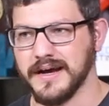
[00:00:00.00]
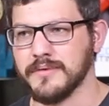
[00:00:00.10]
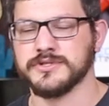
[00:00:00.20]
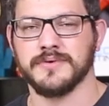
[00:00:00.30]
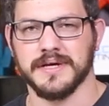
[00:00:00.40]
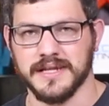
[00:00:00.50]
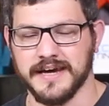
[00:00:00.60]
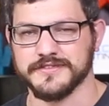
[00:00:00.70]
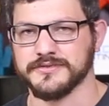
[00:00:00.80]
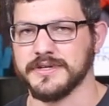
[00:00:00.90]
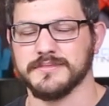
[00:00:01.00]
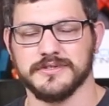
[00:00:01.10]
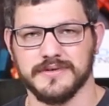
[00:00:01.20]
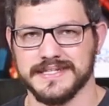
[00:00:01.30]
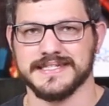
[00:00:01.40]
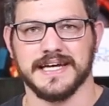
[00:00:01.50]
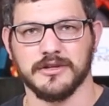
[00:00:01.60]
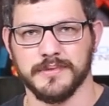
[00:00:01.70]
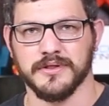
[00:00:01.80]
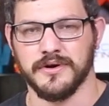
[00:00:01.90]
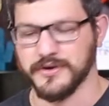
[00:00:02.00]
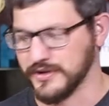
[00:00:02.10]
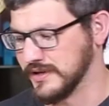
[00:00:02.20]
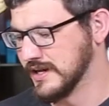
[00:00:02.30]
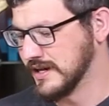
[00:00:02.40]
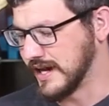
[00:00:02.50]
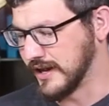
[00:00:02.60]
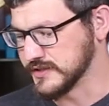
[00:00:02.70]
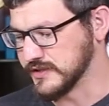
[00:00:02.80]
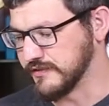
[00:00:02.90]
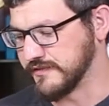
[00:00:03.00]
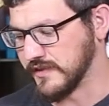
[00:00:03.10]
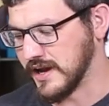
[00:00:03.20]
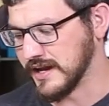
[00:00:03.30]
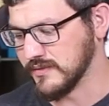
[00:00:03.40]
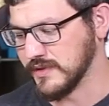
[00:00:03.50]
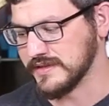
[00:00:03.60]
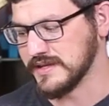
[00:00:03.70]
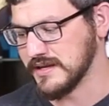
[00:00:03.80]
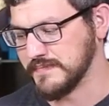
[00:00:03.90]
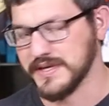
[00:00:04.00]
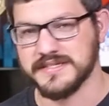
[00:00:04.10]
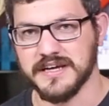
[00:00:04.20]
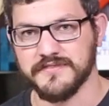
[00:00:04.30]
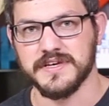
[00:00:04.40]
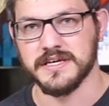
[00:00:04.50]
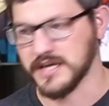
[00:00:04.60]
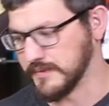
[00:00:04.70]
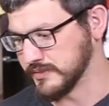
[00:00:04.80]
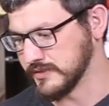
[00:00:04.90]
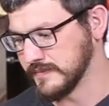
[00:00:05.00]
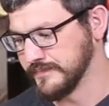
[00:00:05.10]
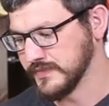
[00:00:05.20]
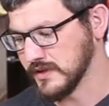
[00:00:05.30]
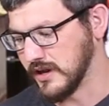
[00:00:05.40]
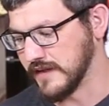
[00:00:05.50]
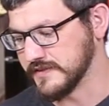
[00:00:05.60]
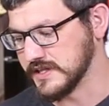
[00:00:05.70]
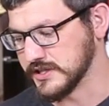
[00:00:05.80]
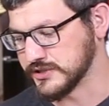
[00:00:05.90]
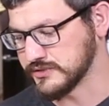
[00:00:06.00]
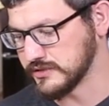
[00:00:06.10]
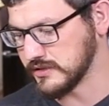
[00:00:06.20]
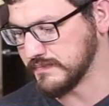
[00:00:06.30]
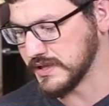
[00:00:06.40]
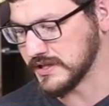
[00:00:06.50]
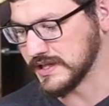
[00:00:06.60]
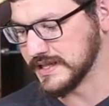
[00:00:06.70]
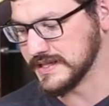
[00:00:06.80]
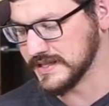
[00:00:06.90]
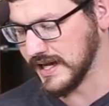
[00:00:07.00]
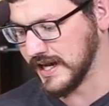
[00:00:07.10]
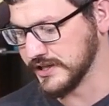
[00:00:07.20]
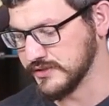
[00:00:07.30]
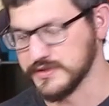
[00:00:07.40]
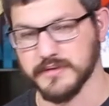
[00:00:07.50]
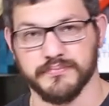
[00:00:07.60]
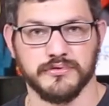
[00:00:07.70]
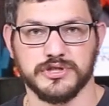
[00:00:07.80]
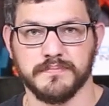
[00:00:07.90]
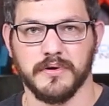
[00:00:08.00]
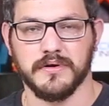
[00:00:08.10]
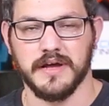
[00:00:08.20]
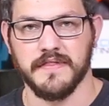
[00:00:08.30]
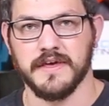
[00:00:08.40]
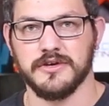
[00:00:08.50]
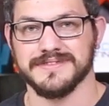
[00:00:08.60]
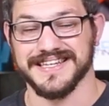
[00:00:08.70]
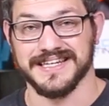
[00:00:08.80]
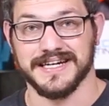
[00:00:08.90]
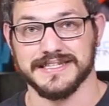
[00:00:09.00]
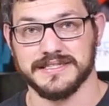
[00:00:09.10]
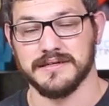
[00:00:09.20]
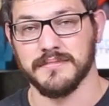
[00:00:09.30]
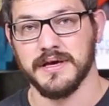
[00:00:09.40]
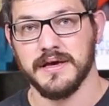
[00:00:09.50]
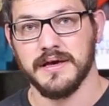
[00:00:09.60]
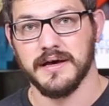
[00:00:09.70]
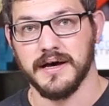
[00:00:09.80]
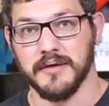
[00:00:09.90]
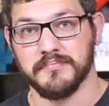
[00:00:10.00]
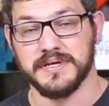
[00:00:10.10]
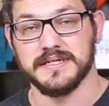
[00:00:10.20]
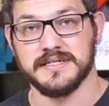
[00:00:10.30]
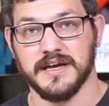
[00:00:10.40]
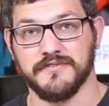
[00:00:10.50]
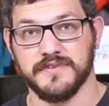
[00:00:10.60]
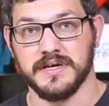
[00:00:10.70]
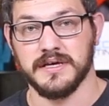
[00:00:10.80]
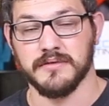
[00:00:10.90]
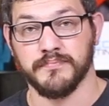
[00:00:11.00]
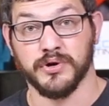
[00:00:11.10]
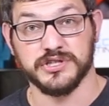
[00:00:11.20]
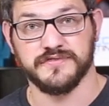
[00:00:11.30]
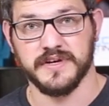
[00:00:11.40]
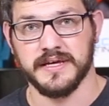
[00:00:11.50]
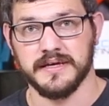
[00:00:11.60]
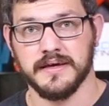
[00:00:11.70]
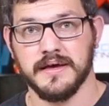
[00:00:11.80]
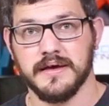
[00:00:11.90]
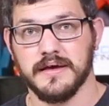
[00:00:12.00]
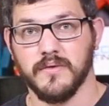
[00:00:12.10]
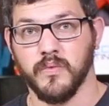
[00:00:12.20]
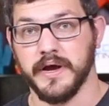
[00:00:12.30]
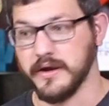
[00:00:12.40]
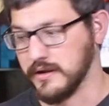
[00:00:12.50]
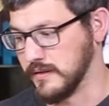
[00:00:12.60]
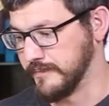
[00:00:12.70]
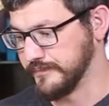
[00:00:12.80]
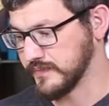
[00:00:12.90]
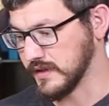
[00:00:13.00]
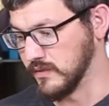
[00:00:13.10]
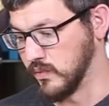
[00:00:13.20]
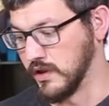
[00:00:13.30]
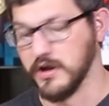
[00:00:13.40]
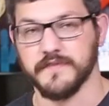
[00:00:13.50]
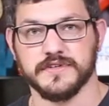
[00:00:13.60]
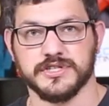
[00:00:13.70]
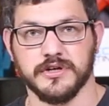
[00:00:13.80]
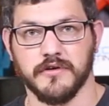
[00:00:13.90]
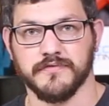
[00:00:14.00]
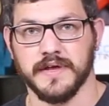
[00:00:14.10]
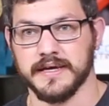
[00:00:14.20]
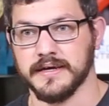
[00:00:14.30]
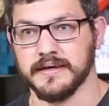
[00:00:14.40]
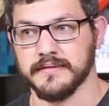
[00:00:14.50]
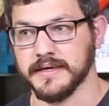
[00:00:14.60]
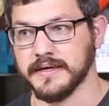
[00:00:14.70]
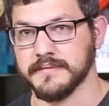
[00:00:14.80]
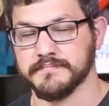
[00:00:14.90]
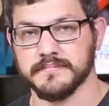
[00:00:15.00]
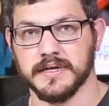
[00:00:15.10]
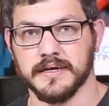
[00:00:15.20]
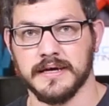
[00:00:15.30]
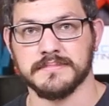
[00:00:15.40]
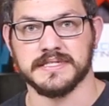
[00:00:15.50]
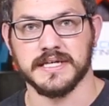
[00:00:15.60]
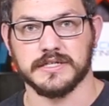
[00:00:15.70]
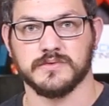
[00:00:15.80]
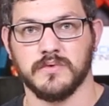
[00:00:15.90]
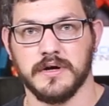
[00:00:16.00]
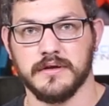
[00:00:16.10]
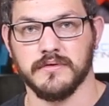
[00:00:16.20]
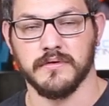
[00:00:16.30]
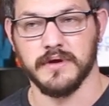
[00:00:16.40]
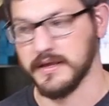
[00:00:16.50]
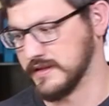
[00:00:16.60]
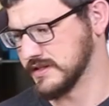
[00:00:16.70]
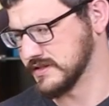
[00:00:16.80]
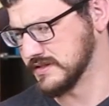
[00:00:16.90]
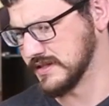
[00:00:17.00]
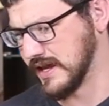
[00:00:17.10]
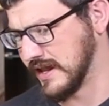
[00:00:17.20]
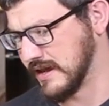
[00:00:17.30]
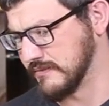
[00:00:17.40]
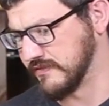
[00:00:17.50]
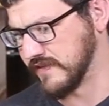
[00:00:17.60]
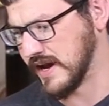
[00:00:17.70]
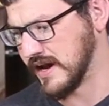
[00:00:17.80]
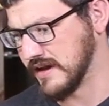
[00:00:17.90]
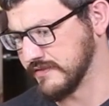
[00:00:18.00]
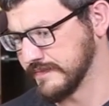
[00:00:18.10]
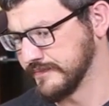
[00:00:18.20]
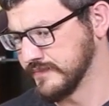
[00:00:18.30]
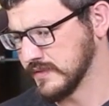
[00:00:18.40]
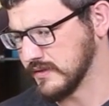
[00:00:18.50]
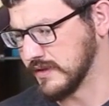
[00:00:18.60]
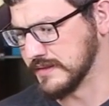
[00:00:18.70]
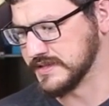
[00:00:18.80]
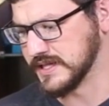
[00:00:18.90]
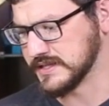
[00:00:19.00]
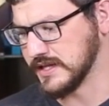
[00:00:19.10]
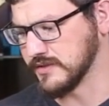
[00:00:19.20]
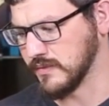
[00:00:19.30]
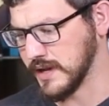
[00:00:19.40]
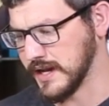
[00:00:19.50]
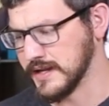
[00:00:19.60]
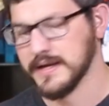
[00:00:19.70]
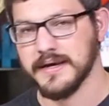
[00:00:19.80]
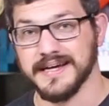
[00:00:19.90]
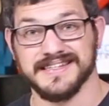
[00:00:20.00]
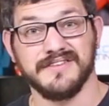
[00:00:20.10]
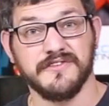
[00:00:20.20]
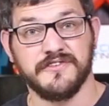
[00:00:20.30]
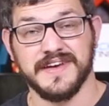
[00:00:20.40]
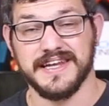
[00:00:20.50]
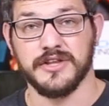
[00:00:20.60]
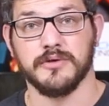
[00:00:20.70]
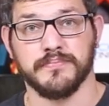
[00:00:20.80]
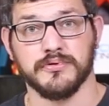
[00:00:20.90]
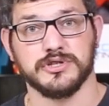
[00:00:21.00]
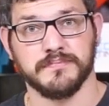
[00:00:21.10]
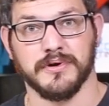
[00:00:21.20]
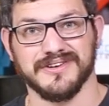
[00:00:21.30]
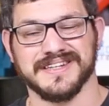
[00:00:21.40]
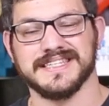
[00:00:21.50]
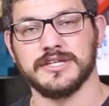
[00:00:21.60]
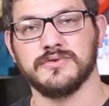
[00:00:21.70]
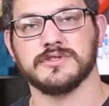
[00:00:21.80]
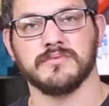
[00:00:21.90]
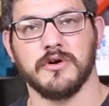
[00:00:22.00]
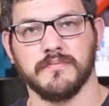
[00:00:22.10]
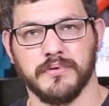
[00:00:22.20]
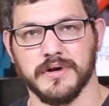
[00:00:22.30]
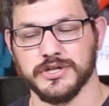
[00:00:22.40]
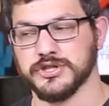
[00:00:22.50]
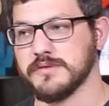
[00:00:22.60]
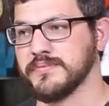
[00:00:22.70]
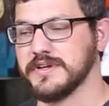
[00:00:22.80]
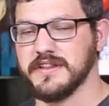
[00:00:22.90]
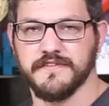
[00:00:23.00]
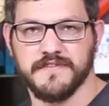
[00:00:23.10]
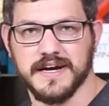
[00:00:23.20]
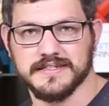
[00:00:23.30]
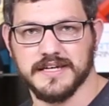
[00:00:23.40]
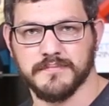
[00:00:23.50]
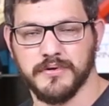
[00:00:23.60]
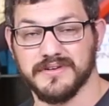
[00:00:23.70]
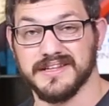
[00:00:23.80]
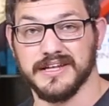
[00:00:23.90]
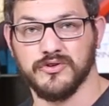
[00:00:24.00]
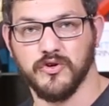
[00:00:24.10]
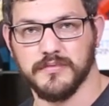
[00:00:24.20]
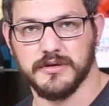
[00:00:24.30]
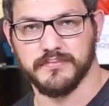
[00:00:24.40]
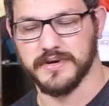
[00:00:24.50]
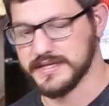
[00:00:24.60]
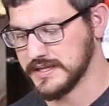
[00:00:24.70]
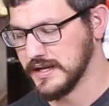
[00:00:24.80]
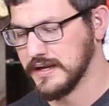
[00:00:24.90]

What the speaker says: I was doing it live stream, so it did take a little bit longer. I also fought with the PTFE coupler off of the extruder because I used the Prusa part and they use a custom PTFE push fitting, where the one off the shelf, like a M6 one, or I think this is an M5 or an M6, either way, it didn't fit in the Prusa part because I used the wrong part. I should have printed the Fysetc part that they told me to print,